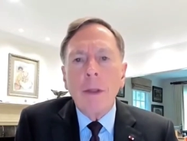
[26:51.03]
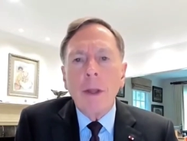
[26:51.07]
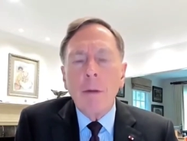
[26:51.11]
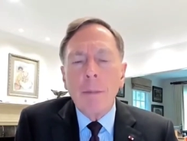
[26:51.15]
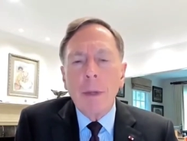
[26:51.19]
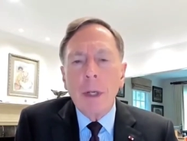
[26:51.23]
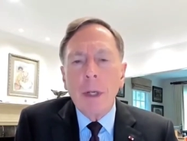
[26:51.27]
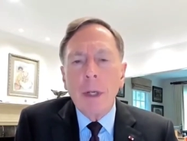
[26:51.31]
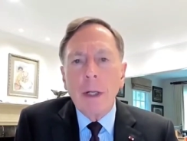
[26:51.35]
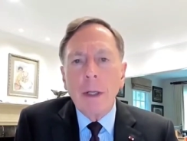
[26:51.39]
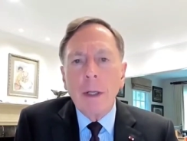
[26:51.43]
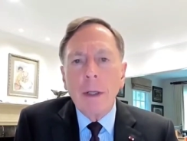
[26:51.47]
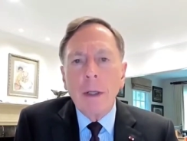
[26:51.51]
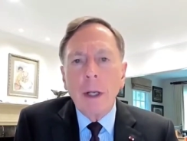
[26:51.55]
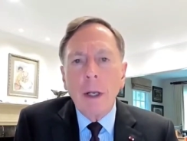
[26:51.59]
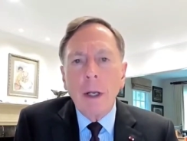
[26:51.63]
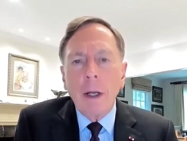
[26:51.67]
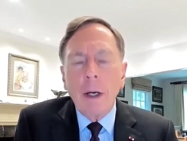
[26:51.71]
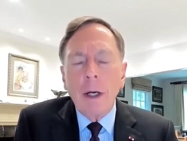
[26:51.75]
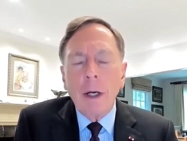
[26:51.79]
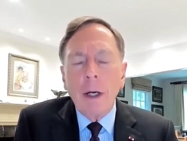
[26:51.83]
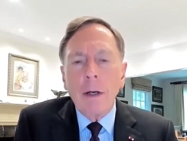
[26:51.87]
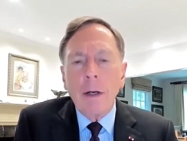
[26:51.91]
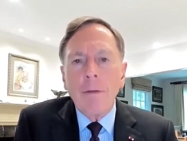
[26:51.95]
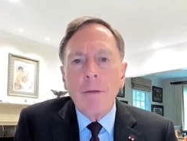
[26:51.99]
They've been in the
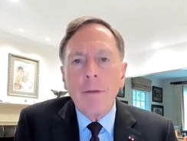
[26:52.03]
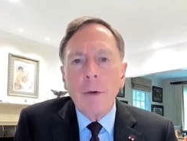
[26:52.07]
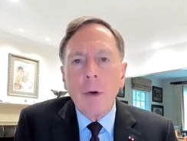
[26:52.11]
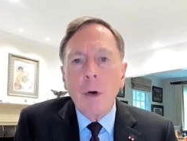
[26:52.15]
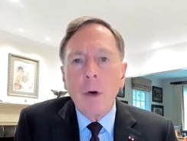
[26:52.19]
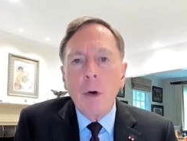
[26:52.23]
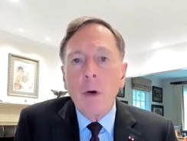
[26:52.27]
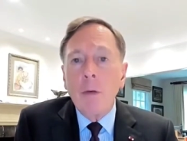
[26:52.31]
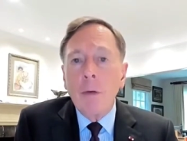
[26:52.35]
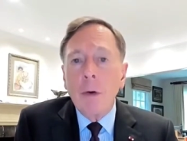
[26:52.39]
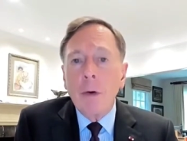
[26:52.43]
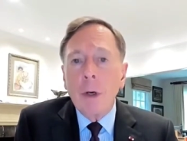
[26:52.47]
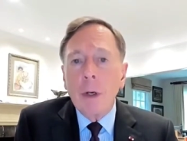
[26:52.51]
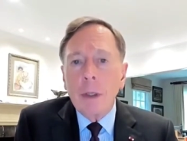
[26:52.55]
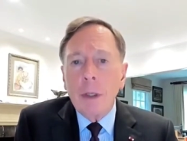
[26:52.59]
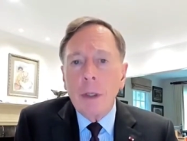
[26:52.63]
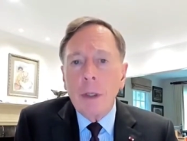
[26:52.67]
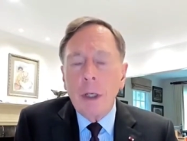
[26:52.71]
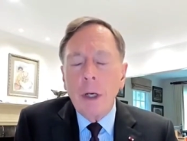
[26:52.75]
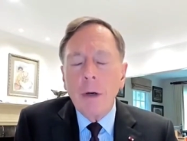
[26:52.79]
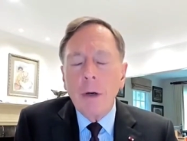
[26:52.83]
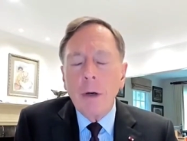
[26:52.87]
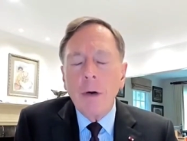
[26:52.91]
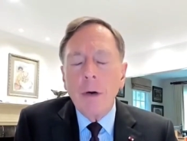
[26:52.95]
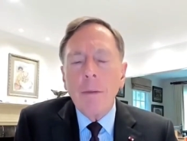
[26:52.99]
line for over a
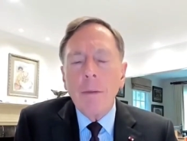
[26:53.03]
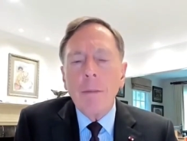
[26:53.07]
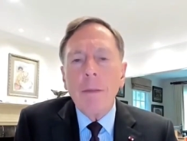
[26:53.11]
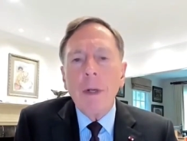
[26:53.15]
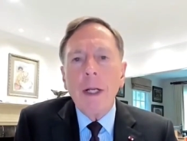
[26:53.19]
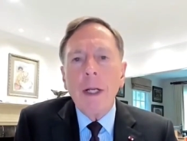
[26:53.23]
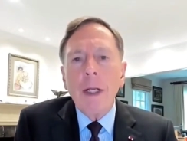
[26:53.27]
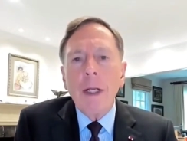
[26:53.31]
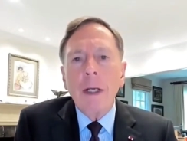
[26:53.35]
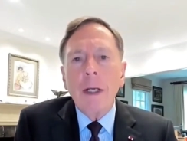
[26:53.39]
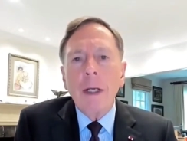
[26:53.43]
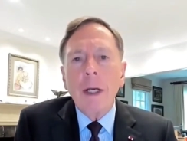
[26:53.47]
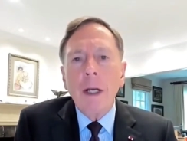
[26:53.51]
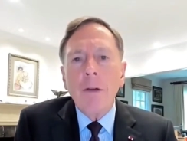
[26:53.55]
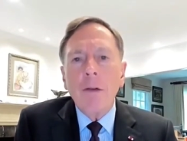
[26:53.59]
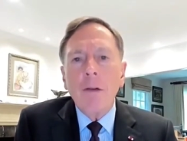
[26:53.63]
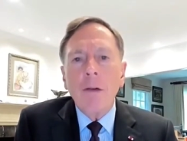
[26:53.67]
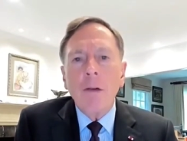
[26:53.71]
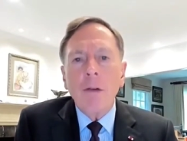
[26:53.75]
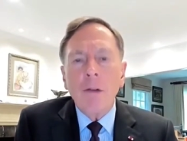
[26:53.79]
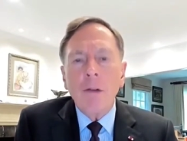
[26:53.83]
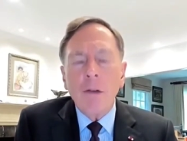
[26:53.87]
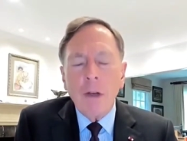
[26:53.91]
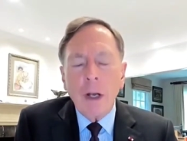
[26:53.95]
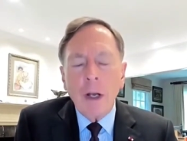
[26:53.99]
year in many
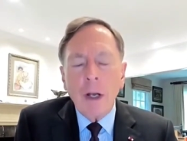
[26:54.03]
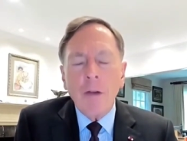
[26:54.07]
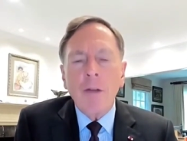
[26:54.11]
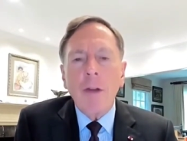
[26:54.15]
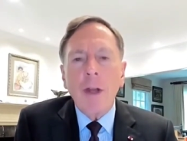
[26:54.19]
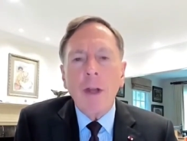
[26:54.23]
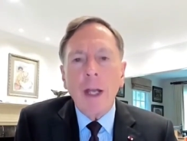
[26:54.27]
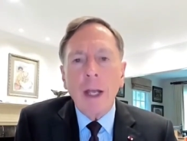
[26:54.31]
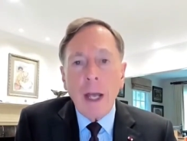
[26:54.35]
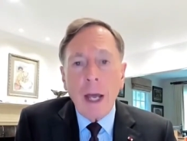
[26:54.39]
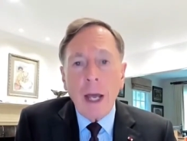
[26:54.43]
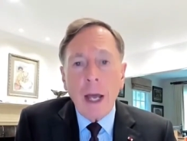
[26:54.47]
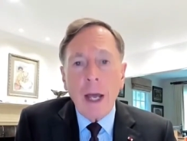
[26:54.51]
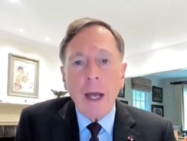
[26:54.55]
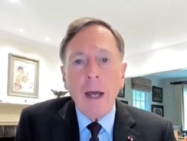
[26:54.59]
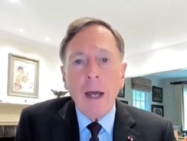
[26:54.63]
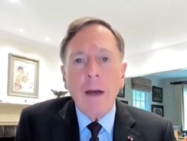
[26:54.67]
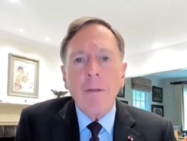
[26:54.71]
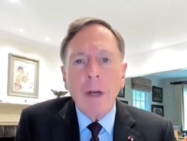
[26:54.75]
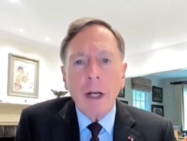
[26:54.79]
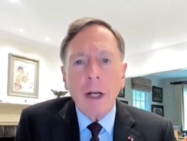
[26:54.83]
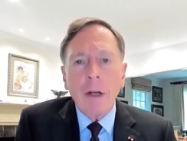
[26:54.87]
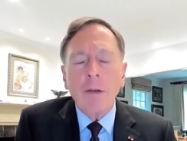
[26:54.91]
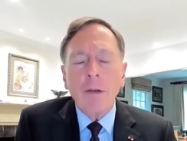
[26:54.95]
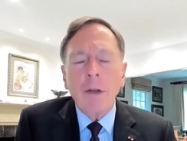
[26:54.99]
cases. Yes, they
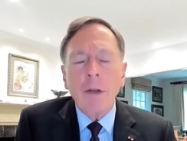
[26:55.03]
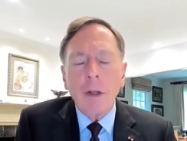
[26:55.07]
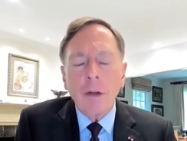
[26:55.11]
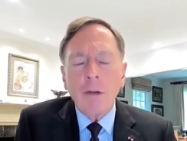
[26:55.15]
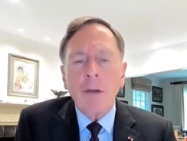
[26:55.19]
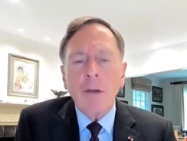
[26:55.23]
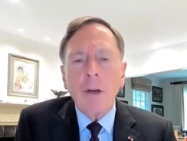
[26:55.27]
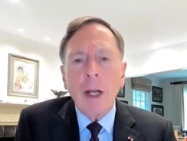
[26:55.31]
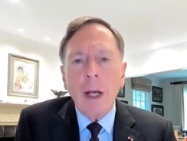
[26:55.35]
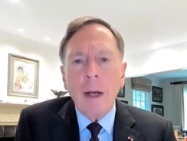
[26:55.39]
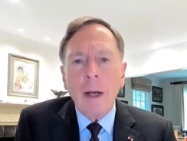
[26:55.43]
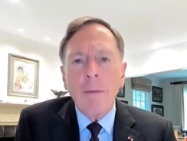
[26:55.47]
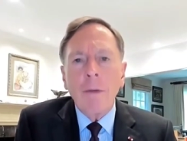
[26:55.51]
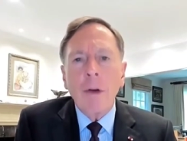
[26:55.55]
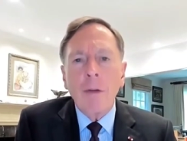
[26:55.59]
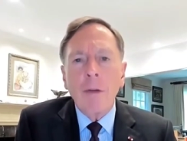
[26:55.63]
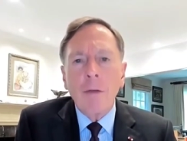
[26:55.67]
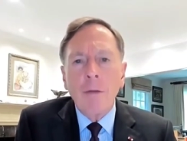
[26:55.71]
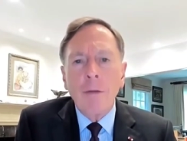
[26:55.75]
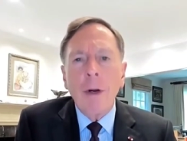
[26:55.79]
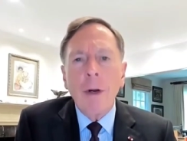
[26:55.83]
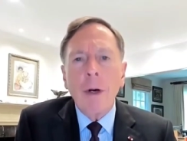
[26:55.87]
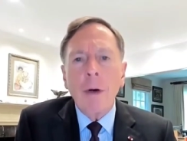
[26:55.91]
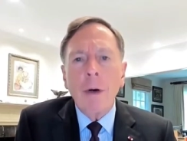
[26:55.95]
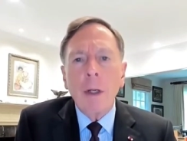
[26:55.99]
have actually
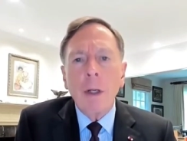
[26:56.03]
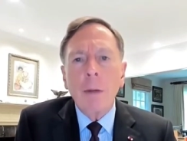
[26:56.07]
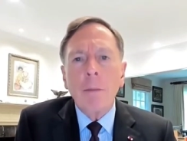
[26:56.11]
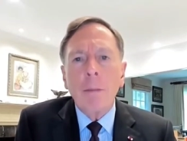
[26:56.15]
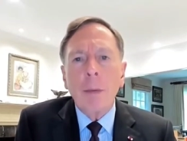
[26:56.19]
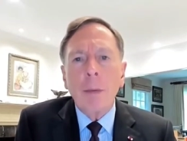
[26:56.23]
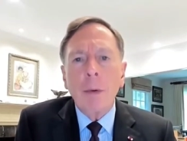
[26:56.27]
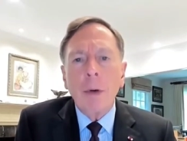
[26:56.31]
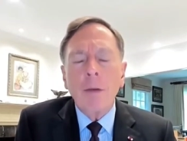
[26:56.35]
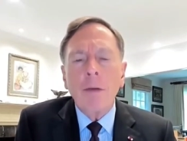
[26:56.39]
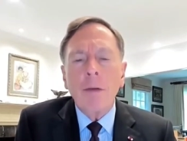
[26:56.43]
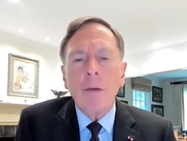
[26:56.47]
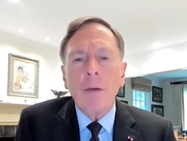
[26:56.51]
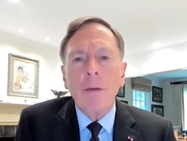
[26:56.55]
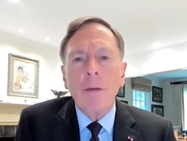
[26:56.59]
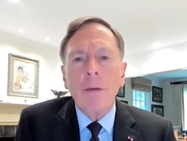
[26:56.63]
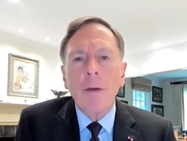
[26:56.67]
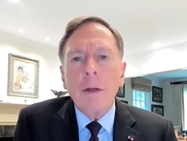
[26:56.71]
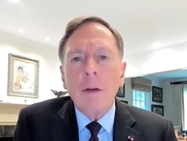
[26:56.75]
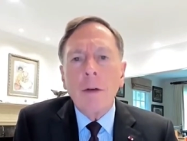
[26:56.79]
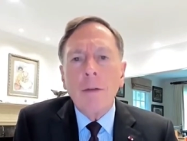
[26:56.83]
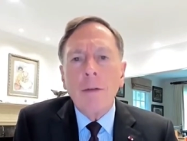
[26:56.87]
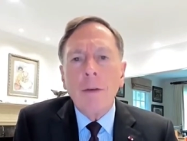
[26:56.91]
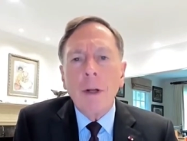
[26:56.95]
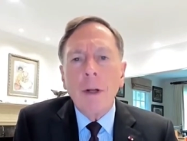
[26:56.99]
established very impressive
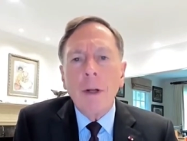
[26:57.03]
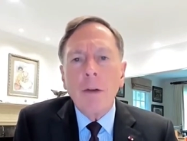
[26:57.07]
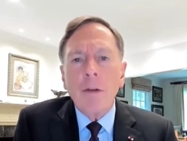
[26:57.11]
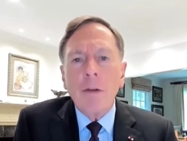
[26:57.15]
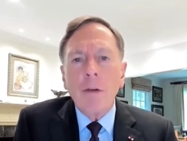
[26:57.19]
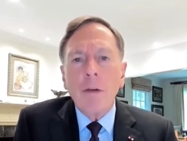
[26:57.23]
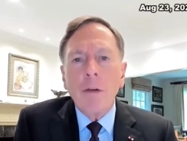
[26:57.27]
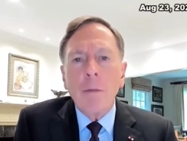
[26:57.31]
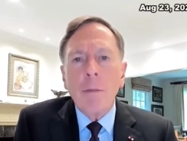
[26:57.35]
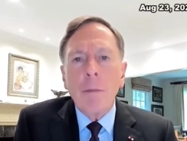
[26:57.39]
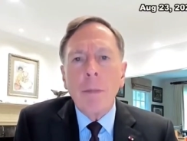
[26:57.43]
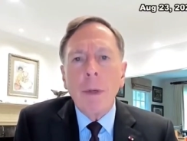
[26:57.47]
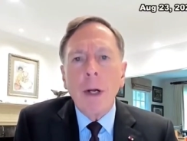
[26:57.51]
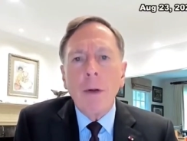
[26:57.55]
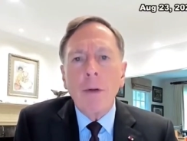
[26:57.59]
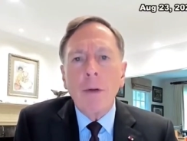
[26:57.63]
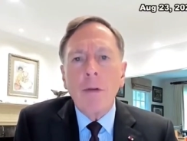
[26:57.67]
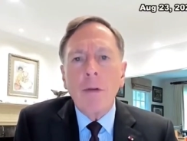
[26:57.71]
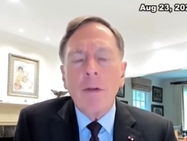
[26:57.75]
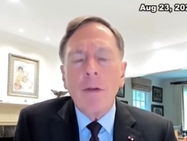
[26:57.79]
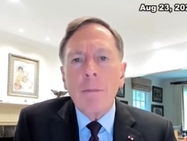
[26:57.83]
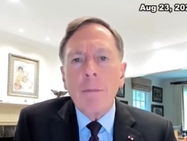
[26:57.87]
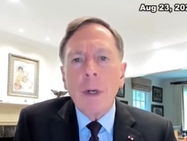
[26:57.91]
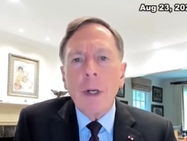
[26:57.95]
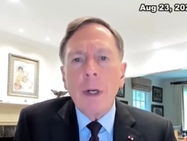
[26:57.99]
defensive
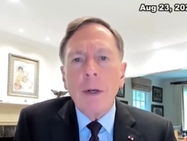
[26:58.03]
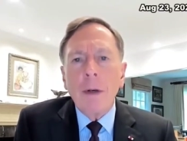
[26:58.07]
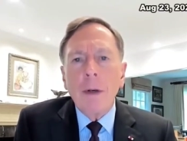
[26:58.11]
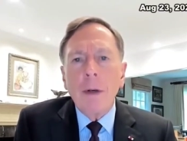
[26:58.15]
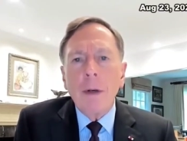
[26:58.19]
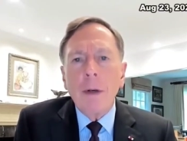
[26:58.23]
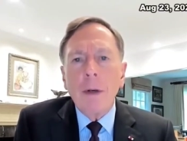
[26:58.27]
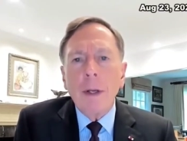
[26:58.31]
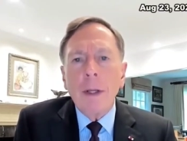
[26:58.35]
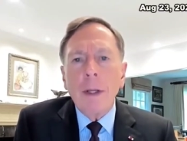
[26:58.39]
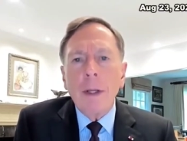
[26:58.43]
belts, but